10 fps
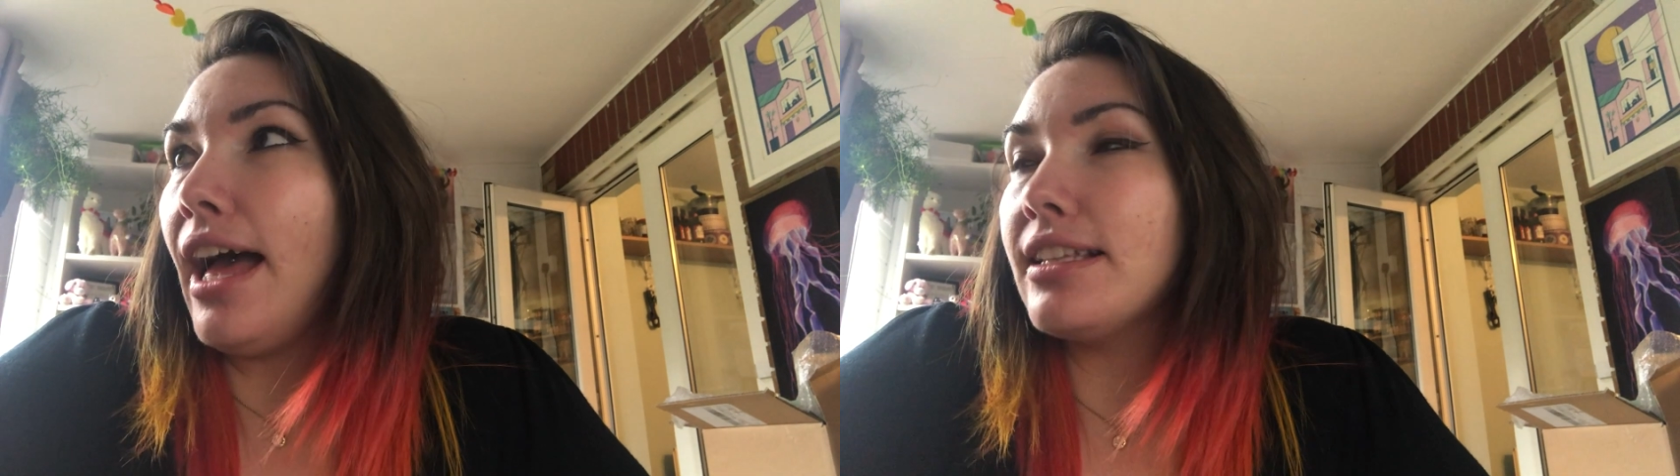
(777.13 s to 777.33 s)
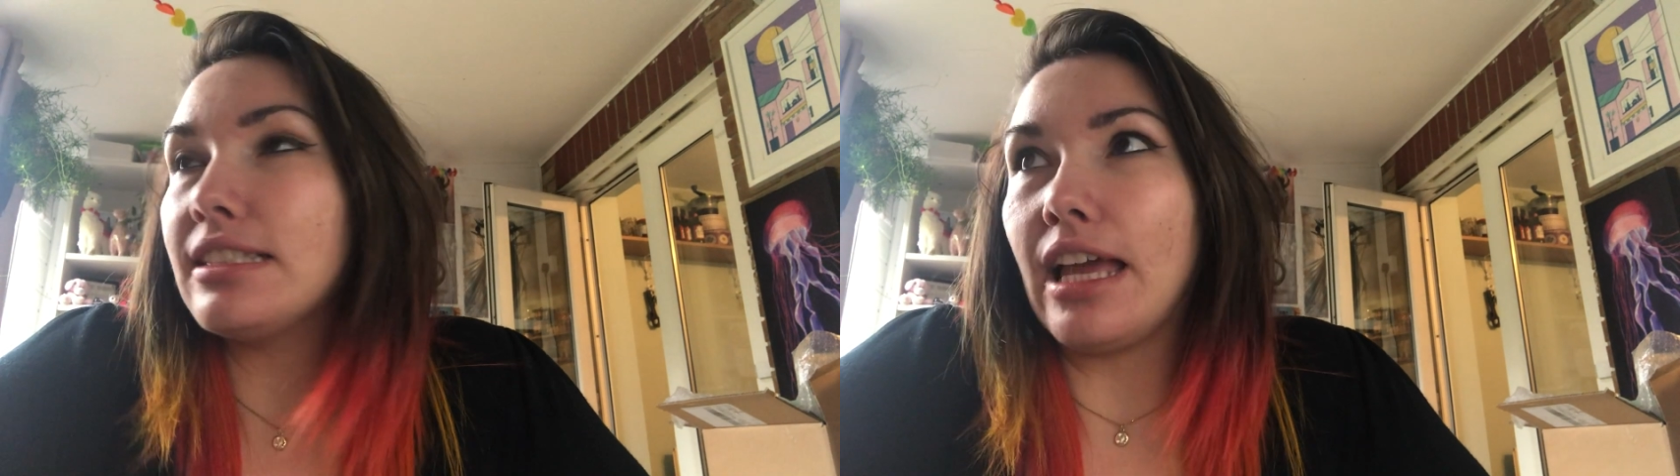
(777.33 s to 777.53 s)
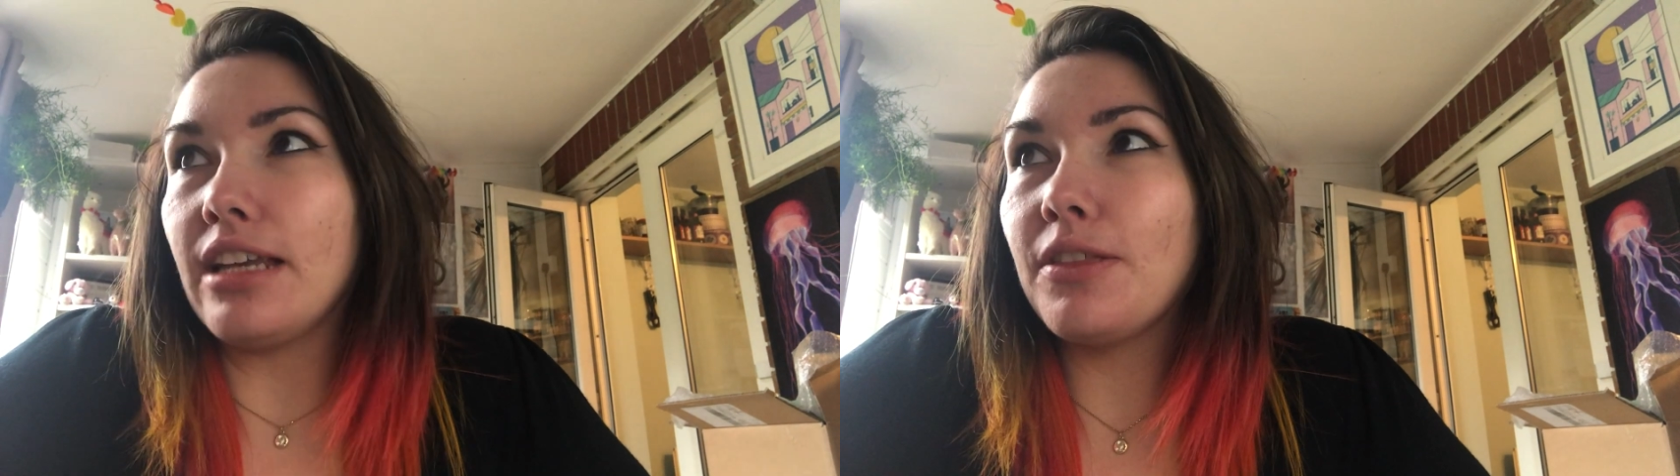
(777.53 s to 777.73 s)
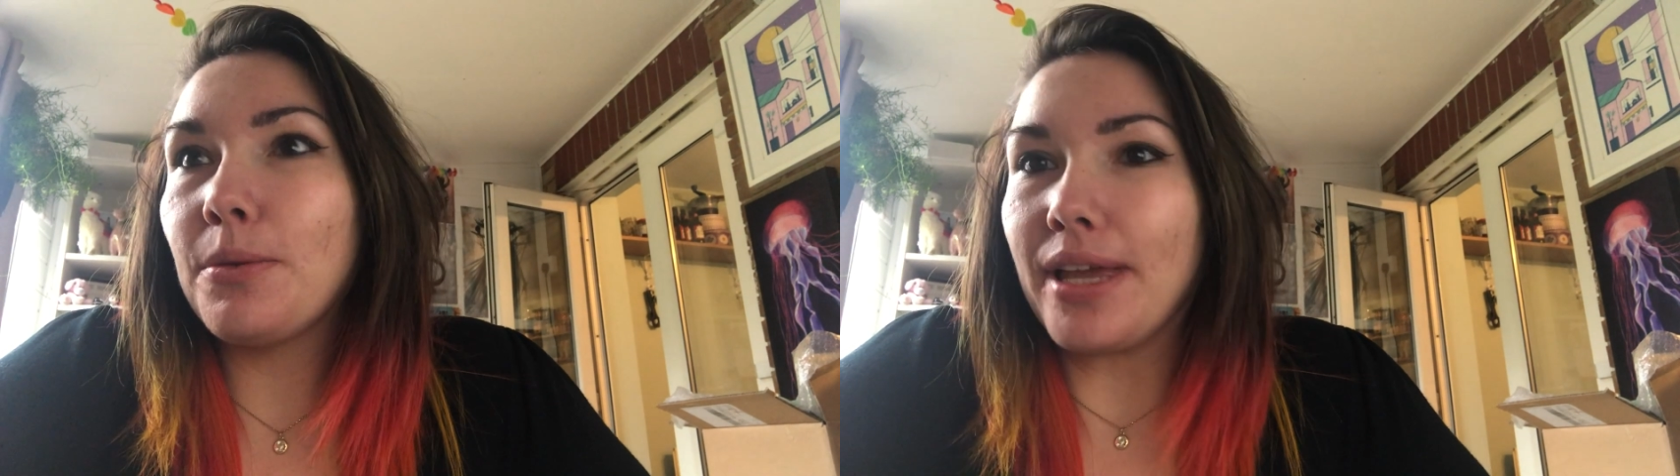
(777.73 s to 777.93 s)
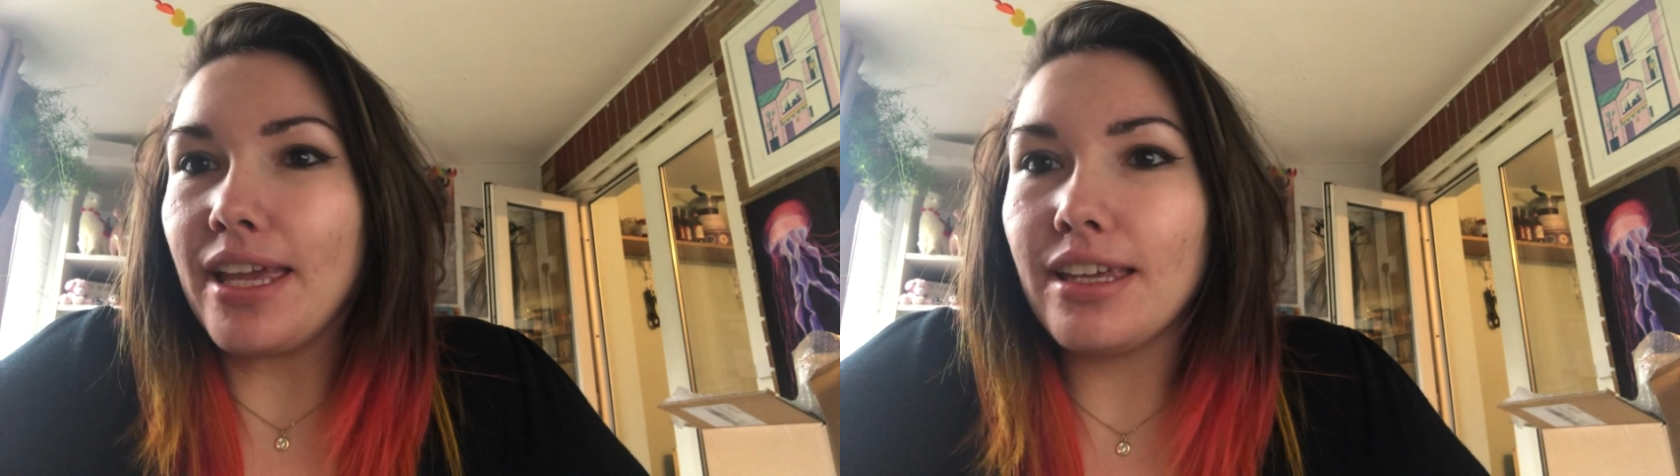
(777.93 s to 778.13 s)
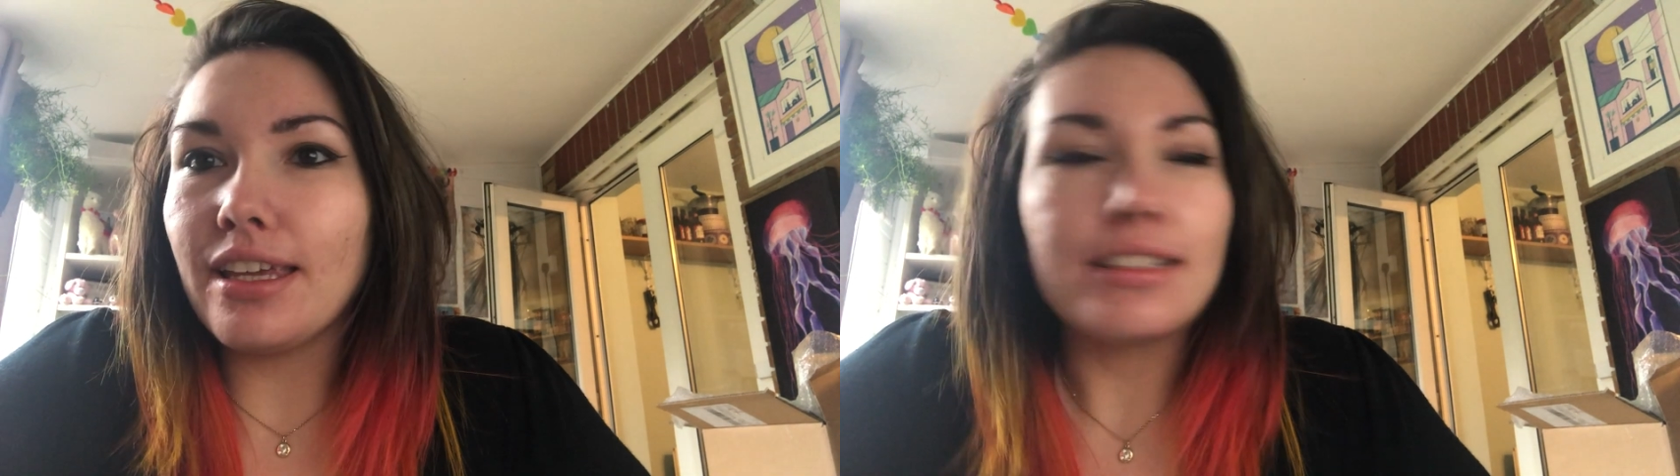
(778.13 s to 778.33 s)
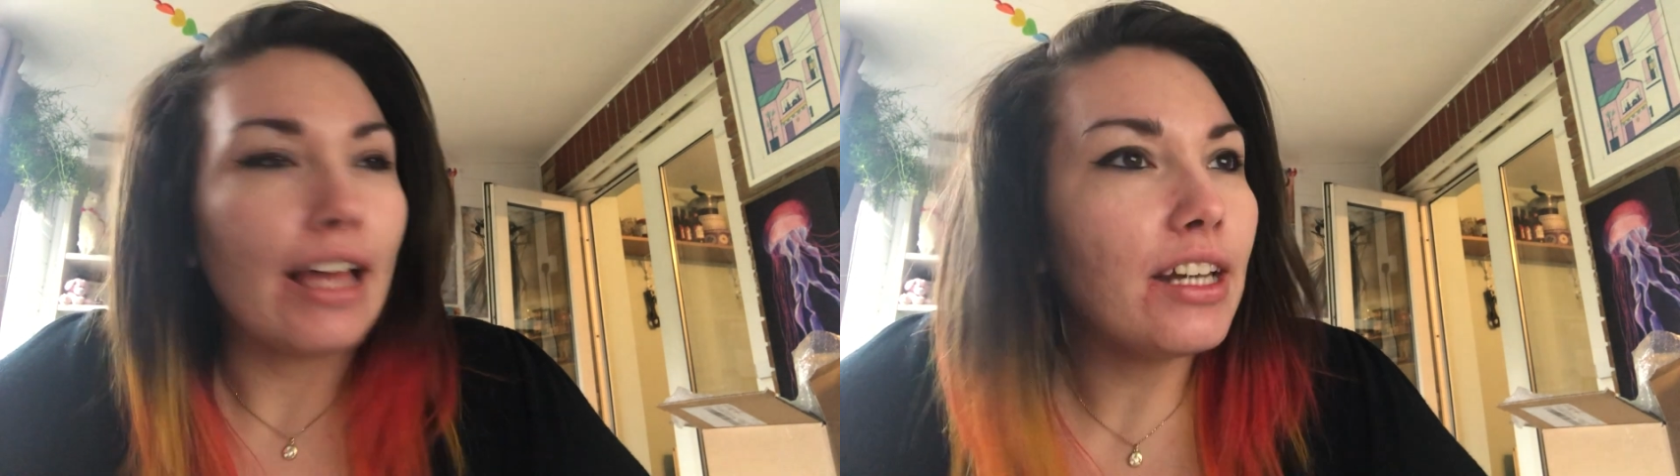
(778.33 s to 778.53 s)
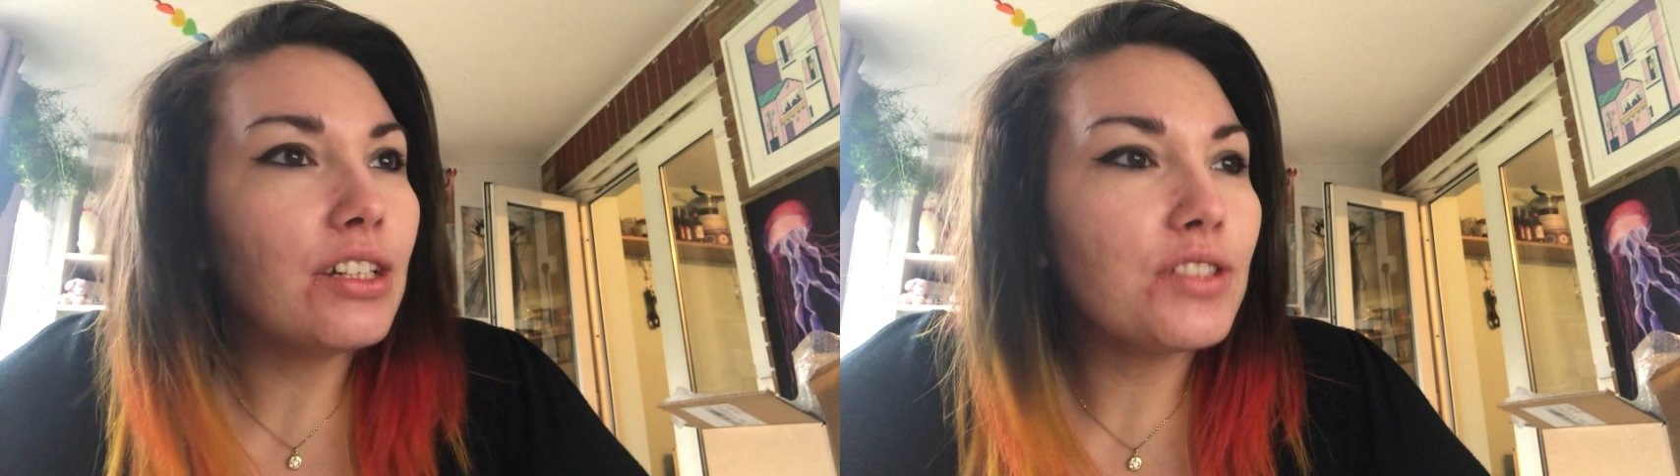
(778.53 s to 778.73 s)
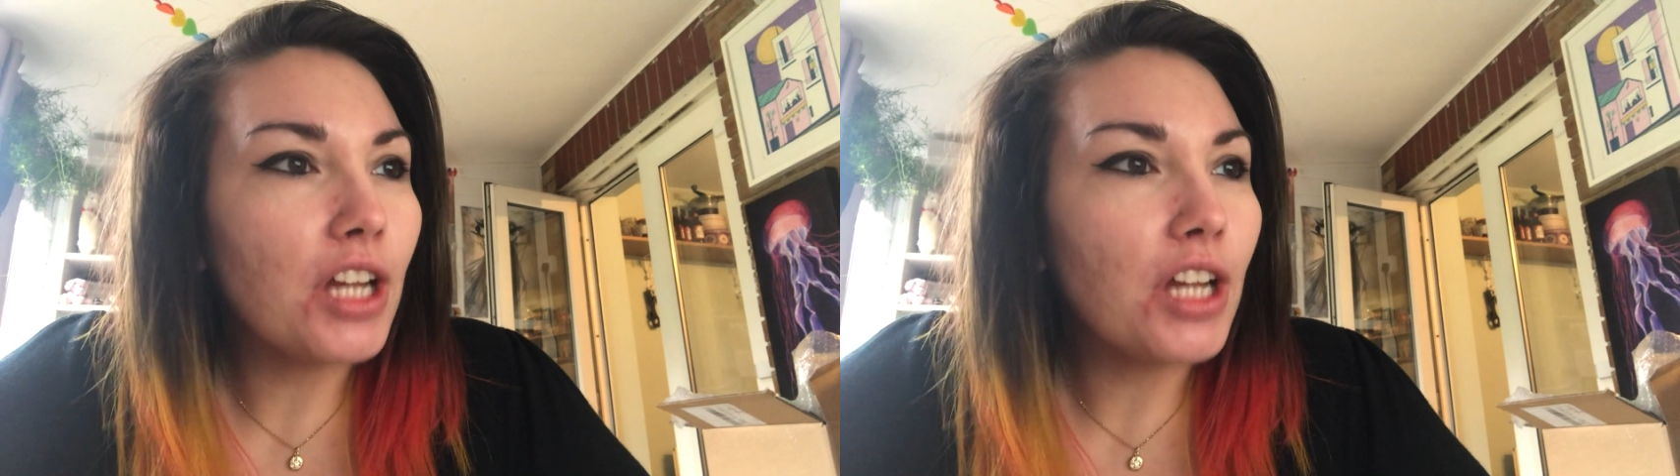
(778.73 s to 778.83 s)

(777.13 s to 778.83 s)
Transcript: It's the end of the week. It's the end of